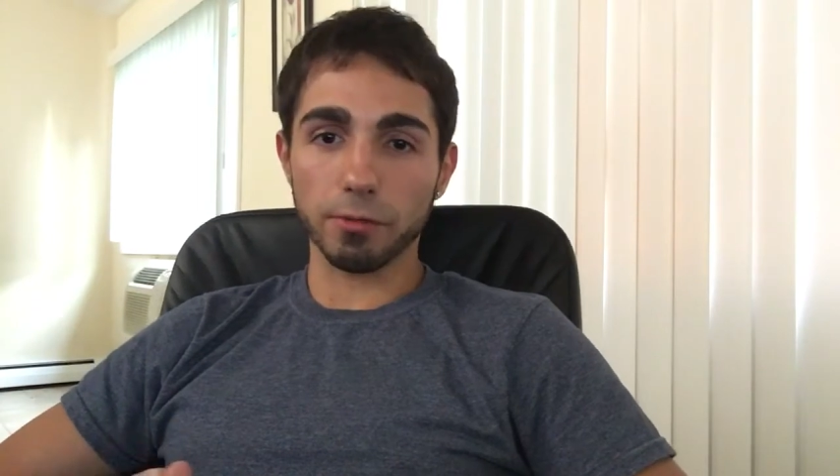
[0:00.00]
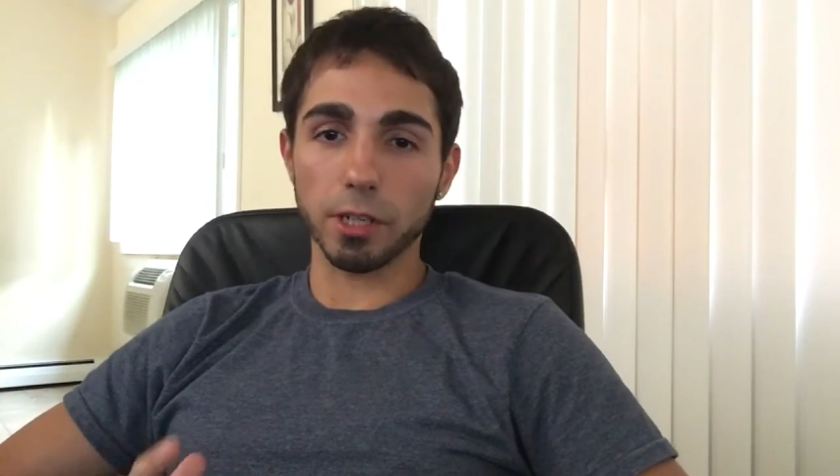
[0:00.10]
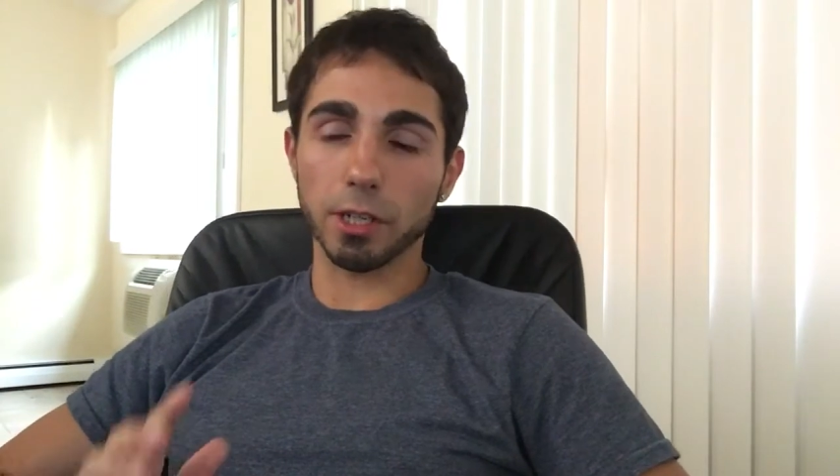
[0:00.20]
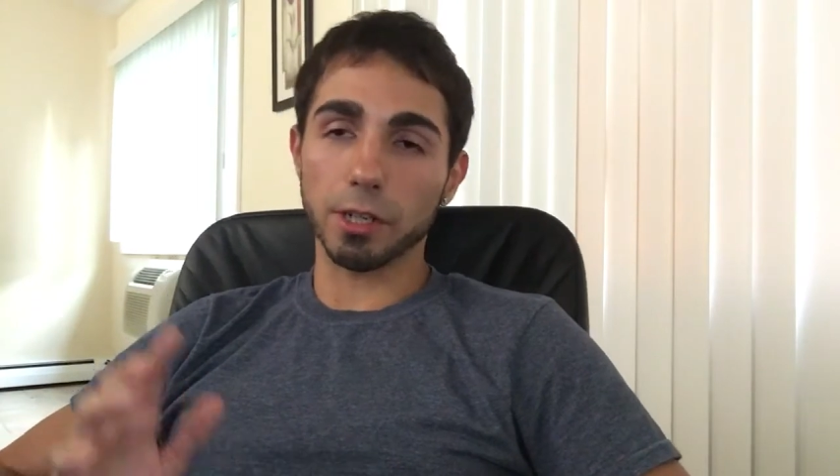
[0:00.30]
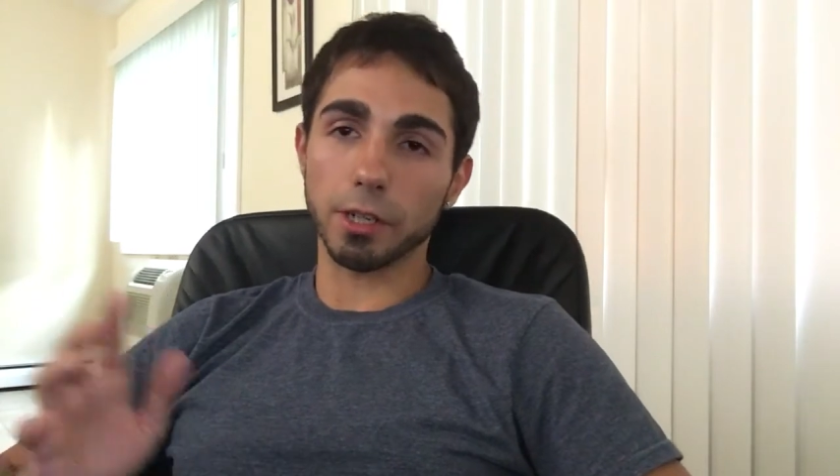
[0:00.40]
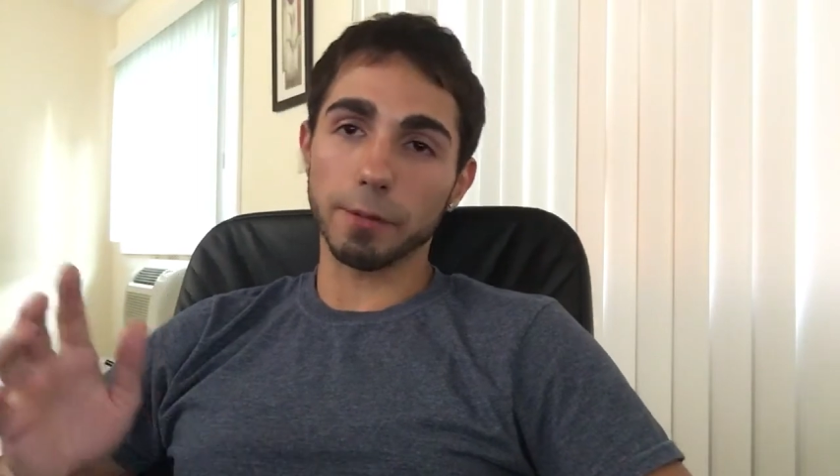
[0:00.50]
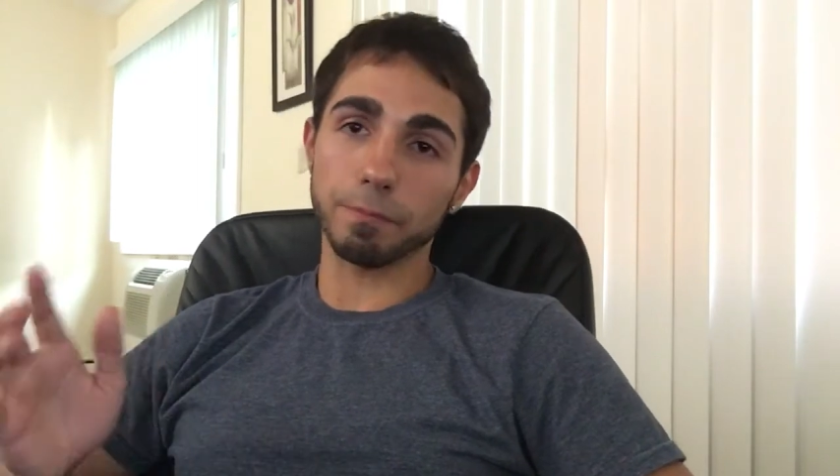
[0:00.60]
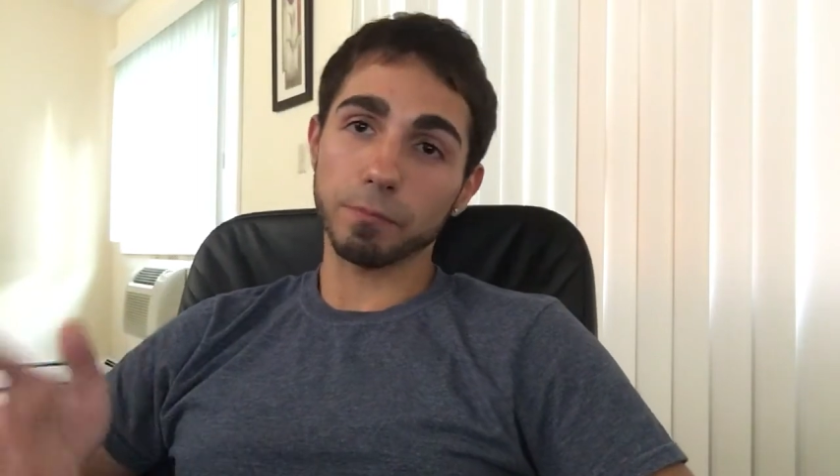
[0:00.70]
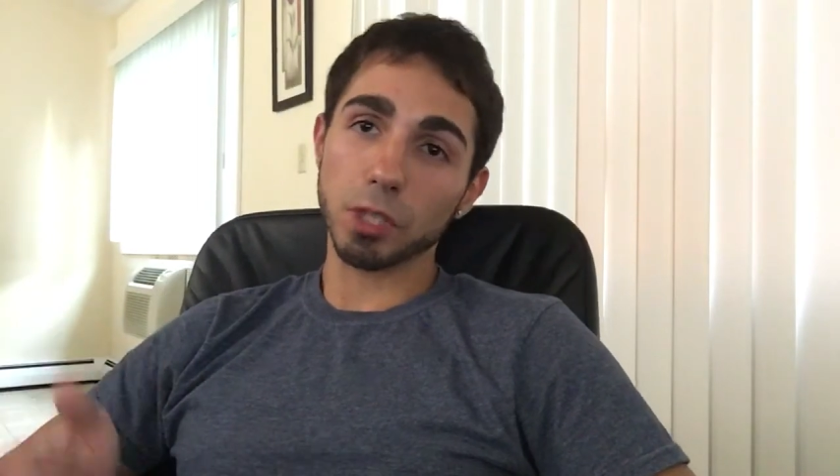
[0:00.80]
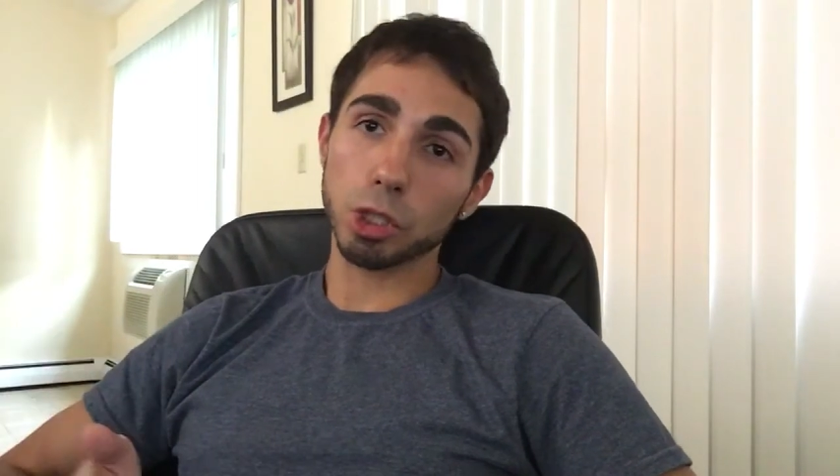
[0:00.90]

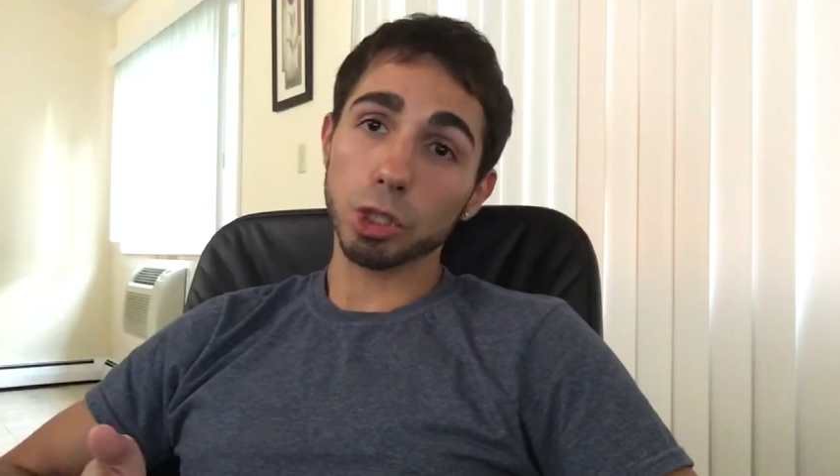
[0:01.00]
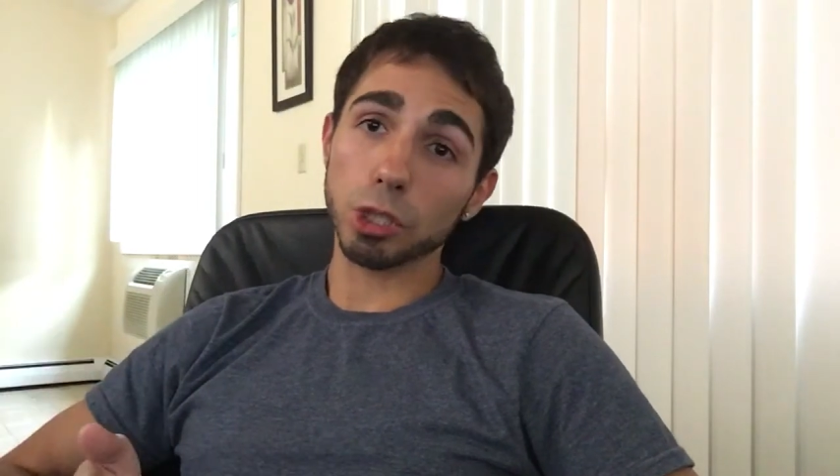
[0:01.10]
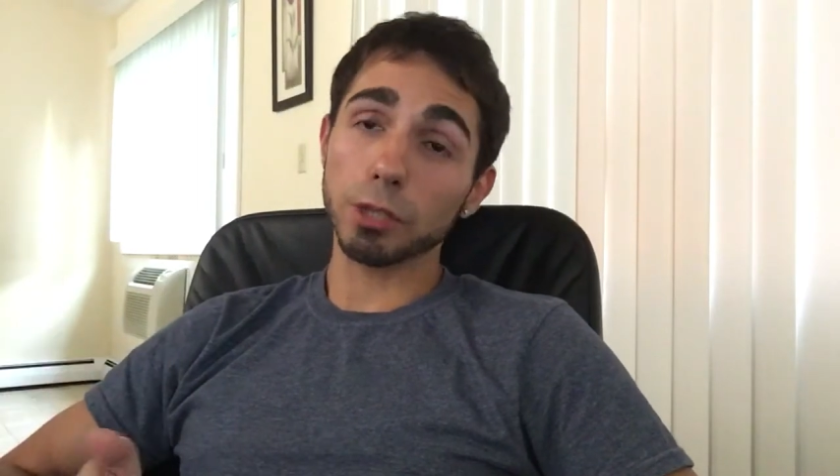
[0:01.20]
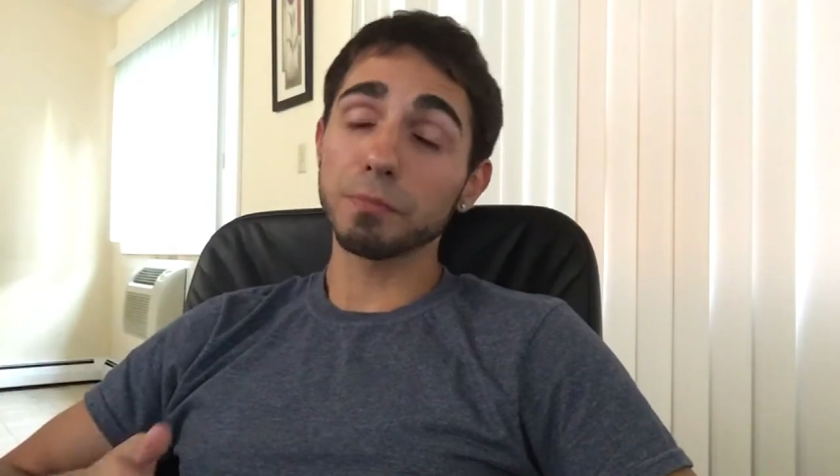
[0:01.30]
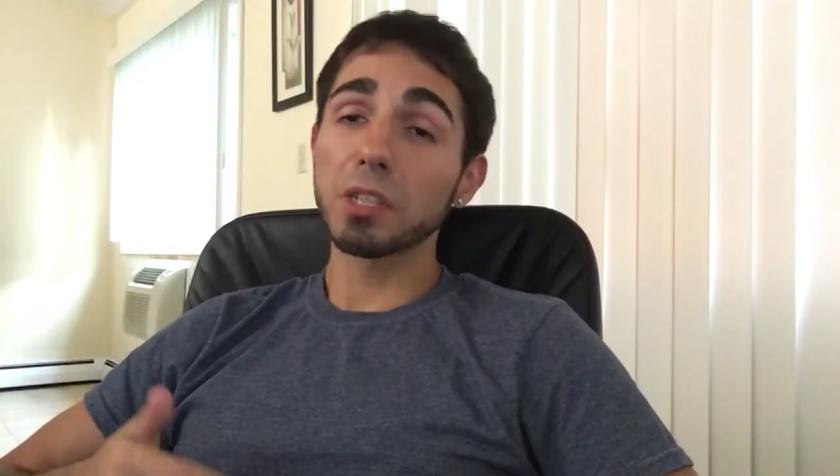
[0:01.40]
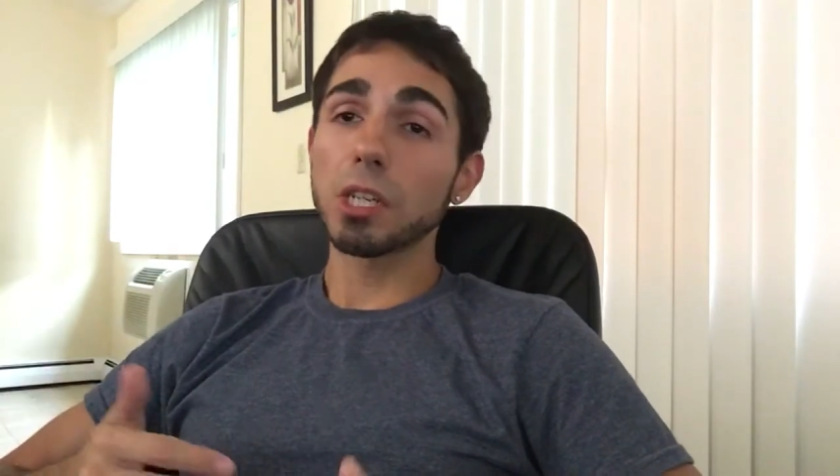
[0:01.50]
in sugar,